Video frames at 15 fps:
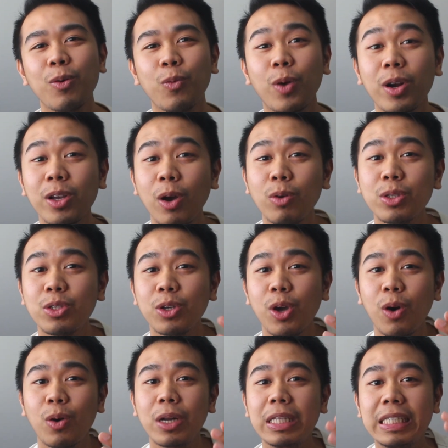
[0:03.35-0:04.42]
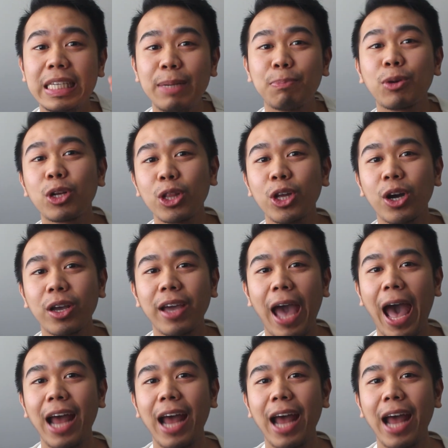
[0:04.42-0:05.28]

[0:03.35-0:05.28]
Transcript: we're going to go a deeper look